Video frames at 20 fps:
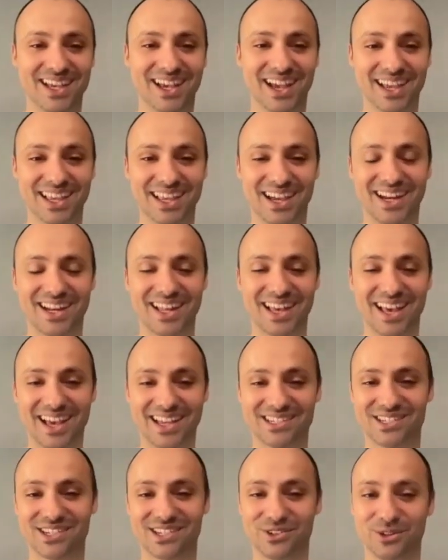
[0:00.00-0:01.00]
I gotta
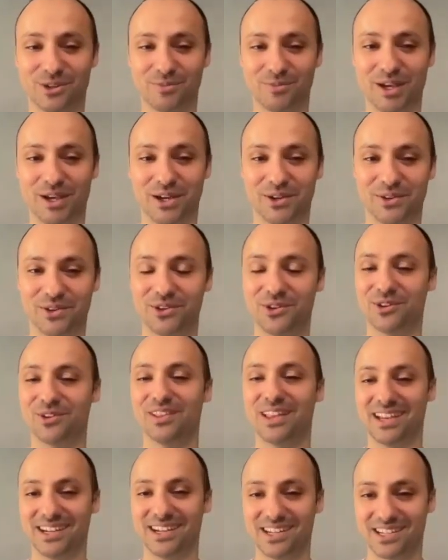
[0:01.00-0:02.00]
ask you about your
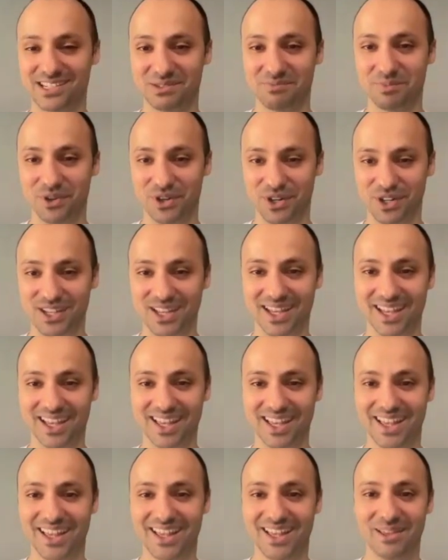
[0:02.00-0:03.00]
latest book,
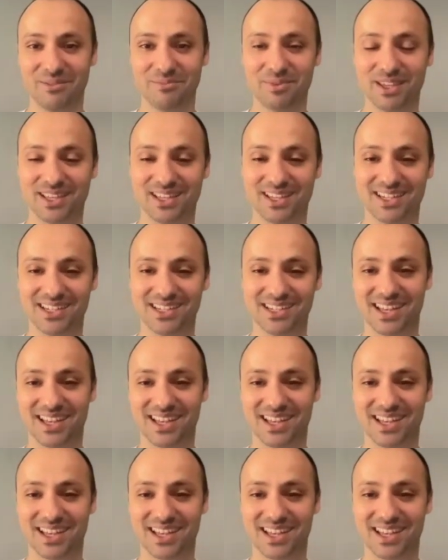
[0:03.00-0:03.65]
because